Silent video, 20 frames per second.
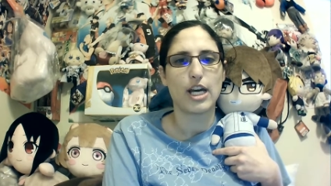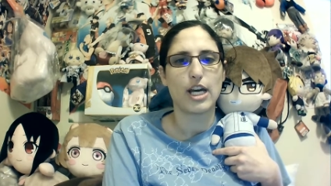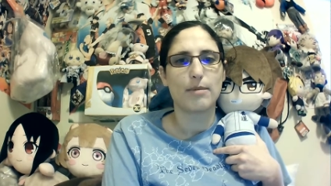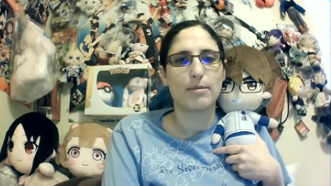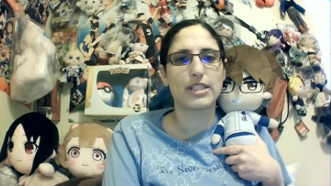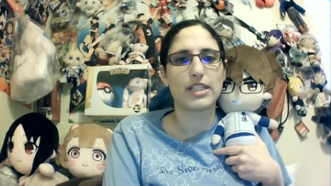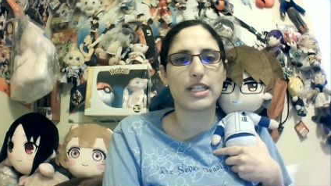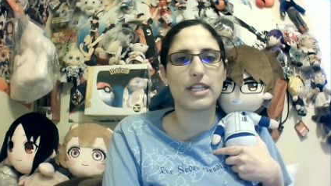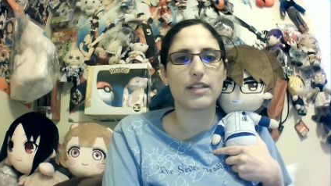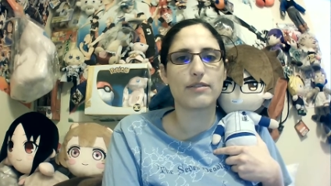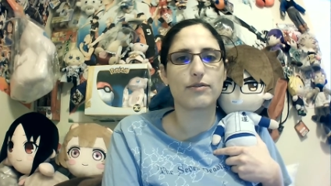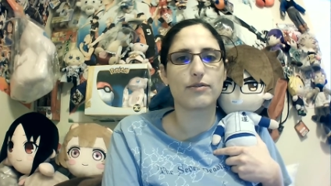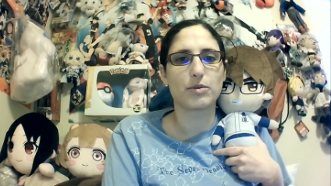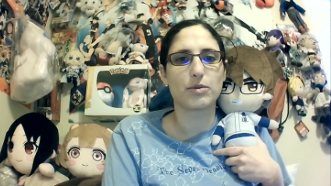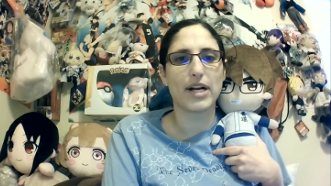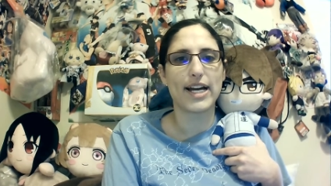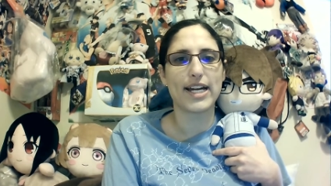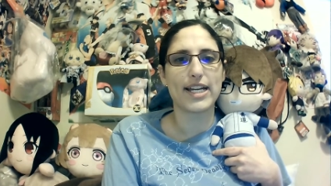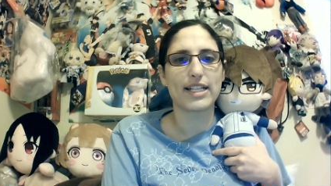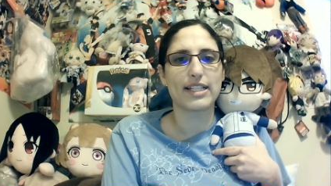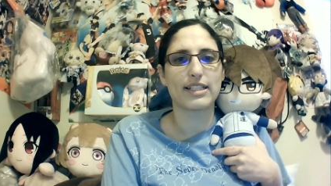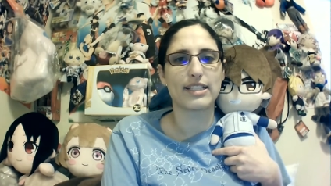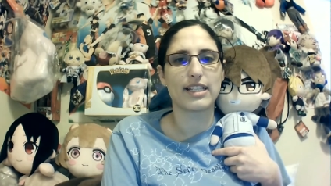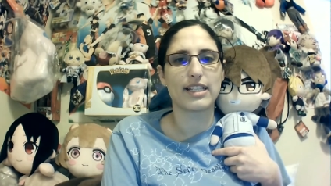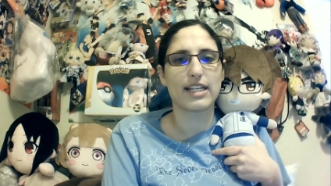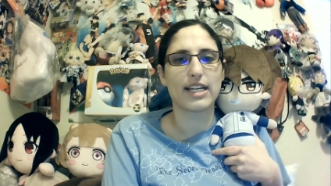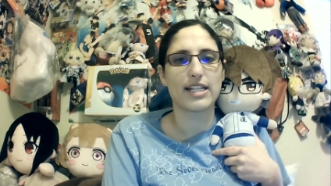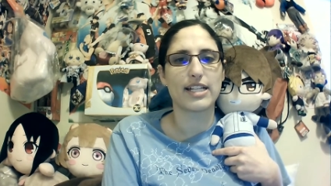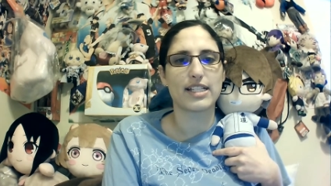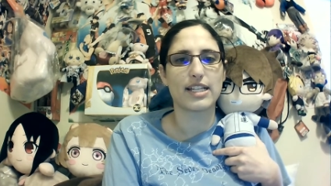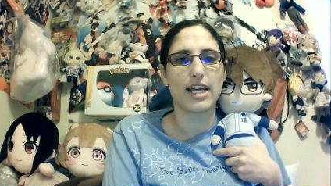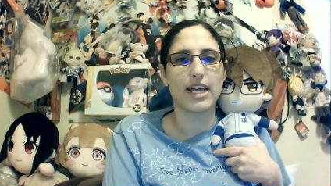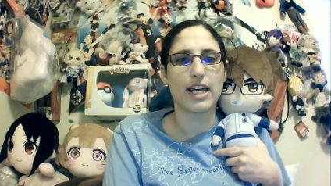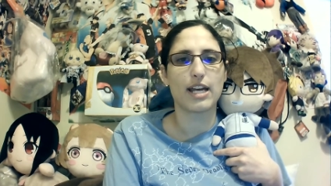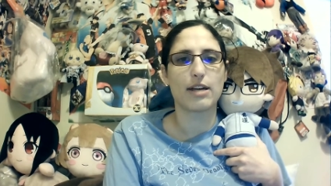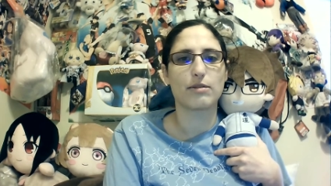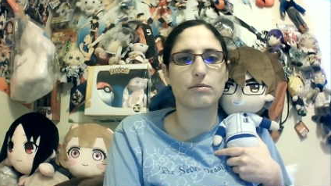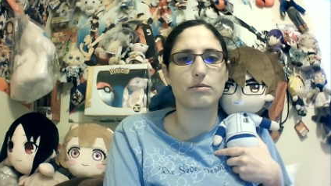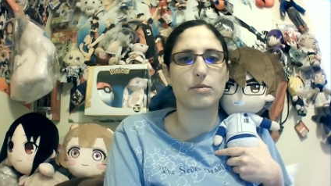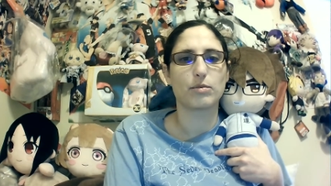But seeing Furuya-kun
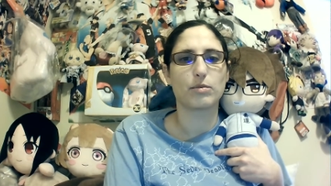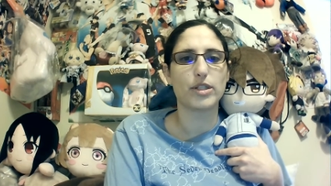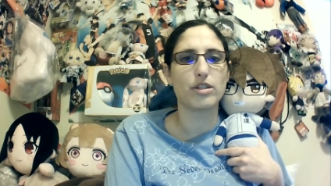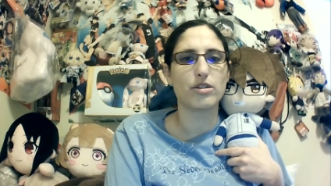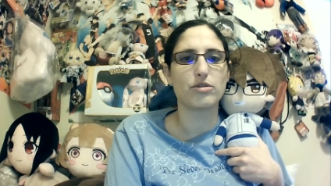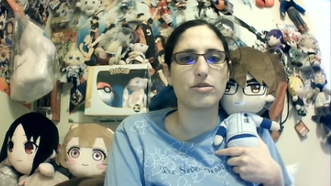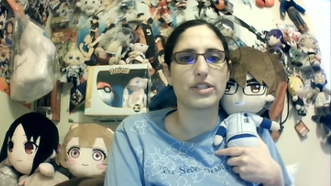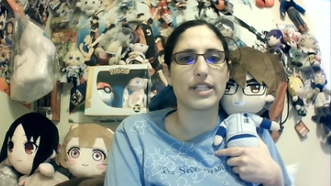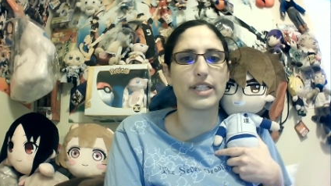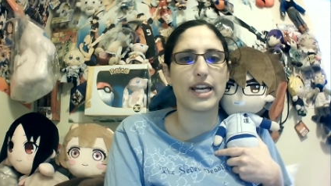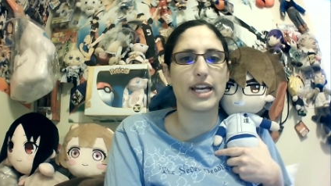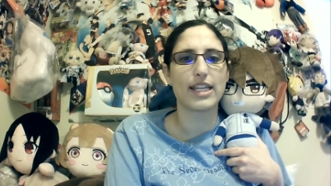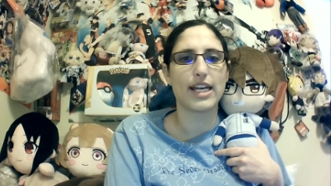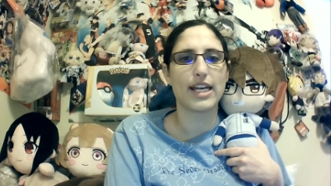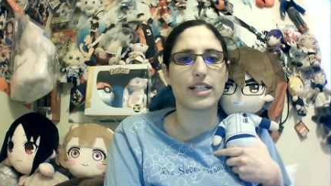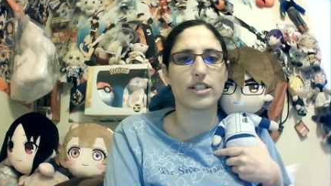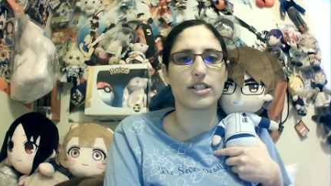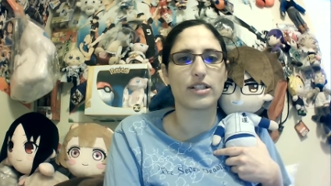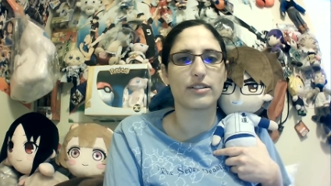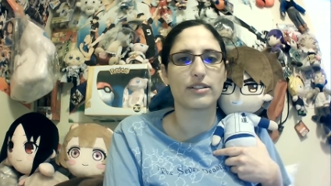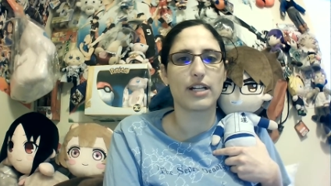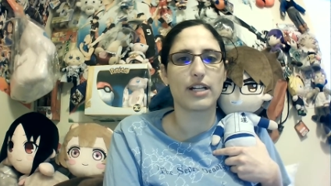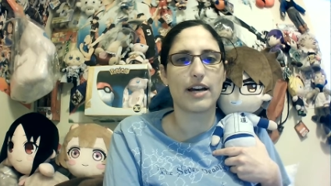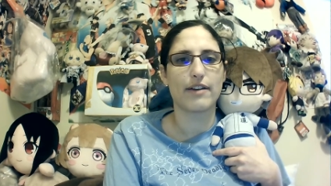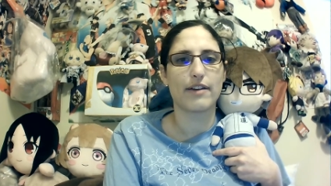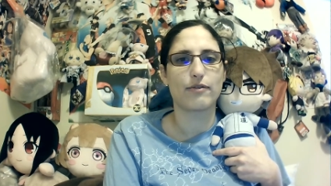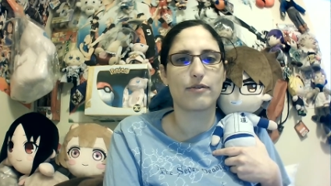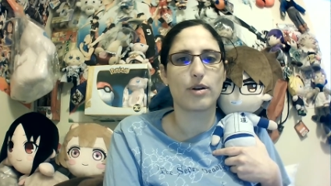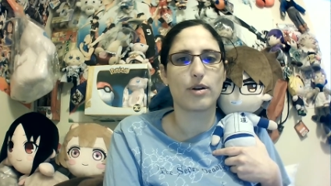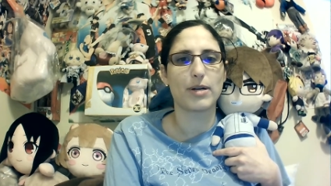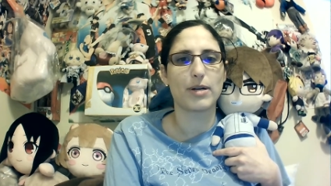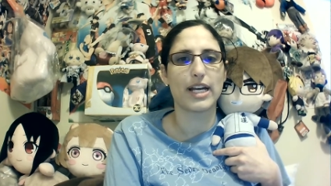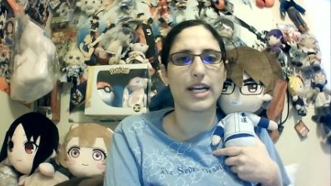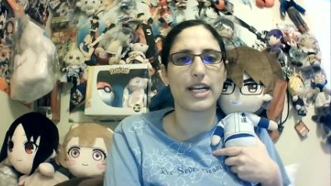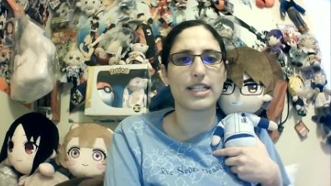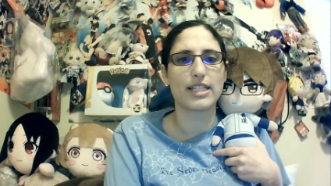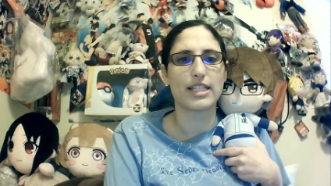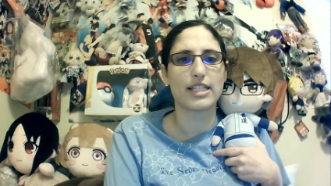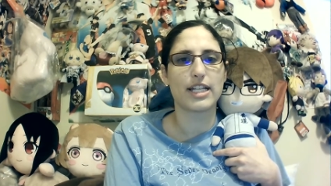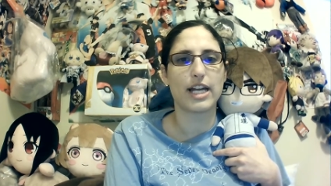today, wouldn't you say that your uh, former
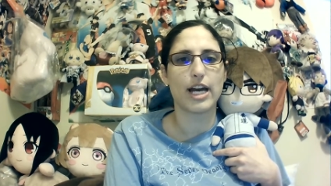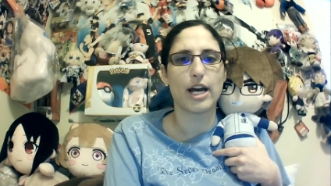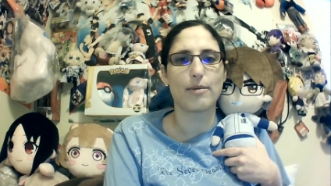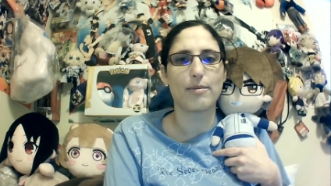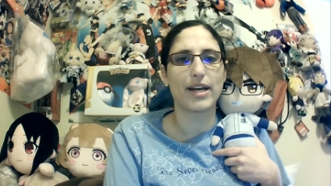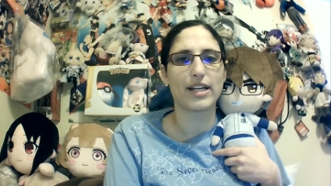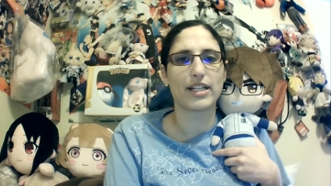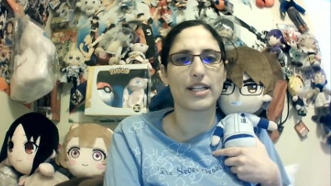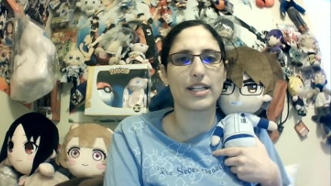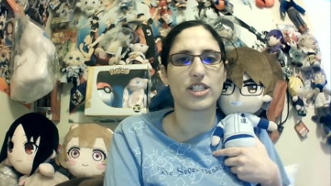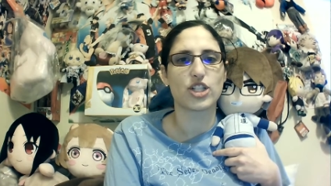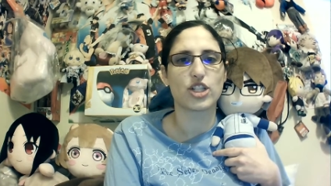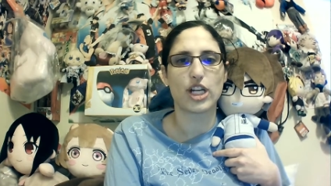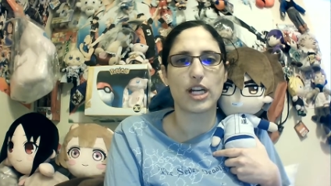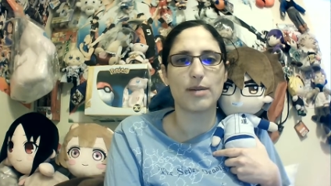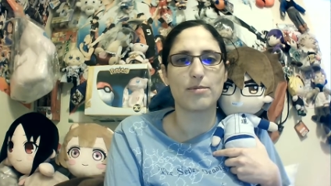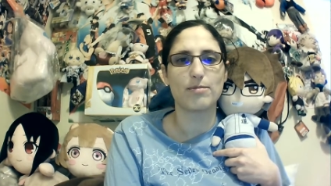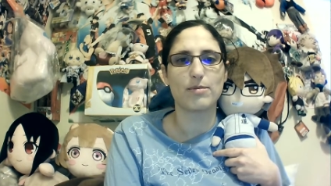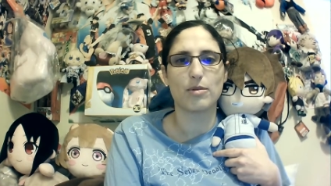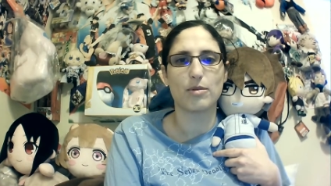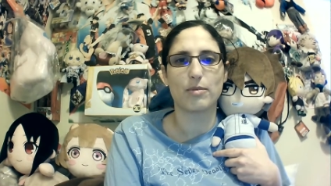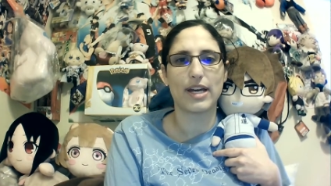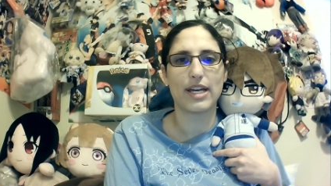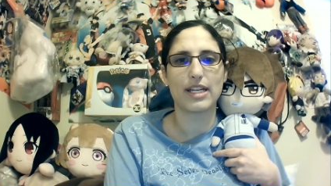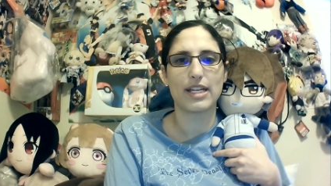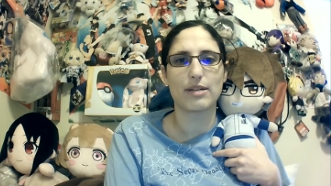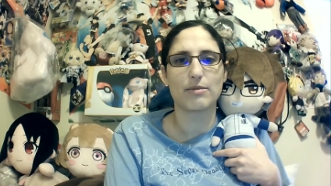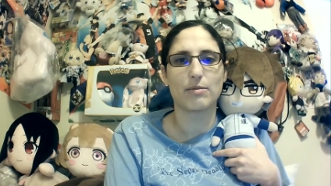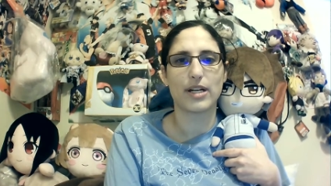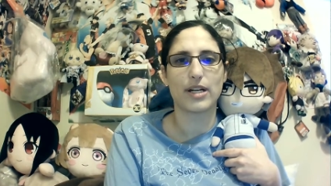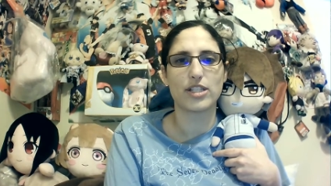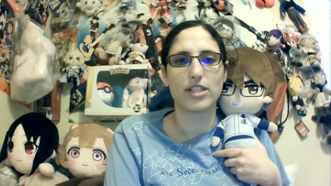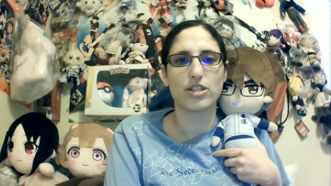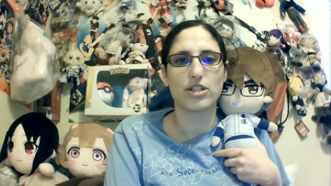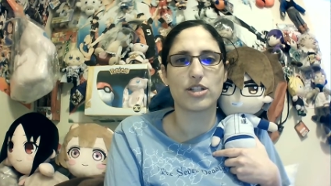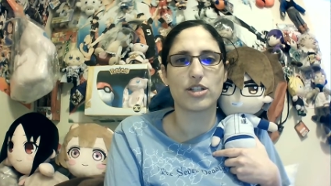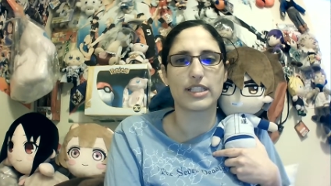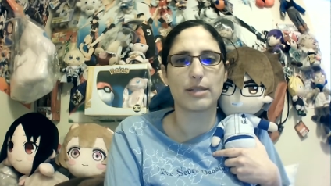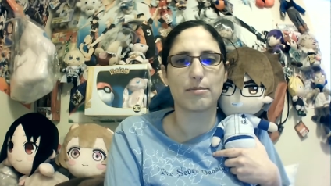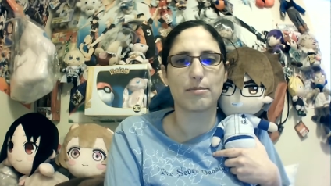ace is now back in shape the way he was
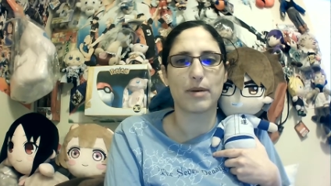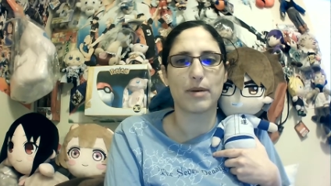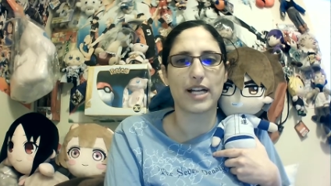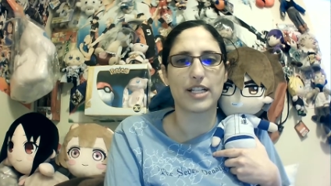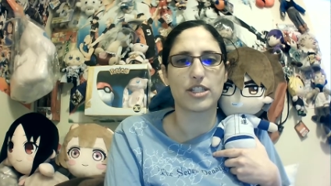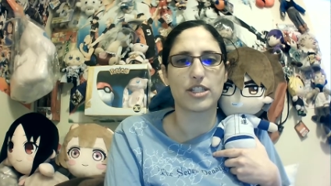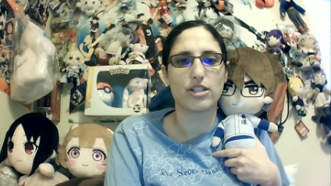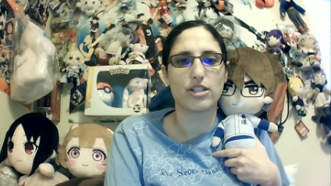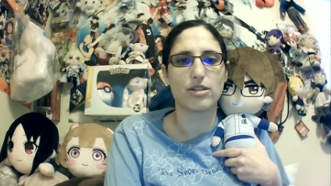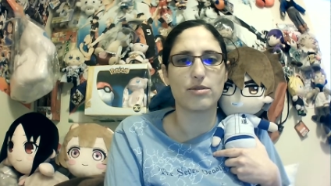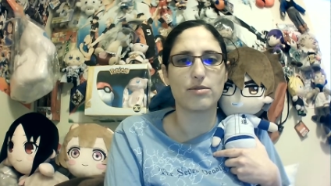during Senbatsu?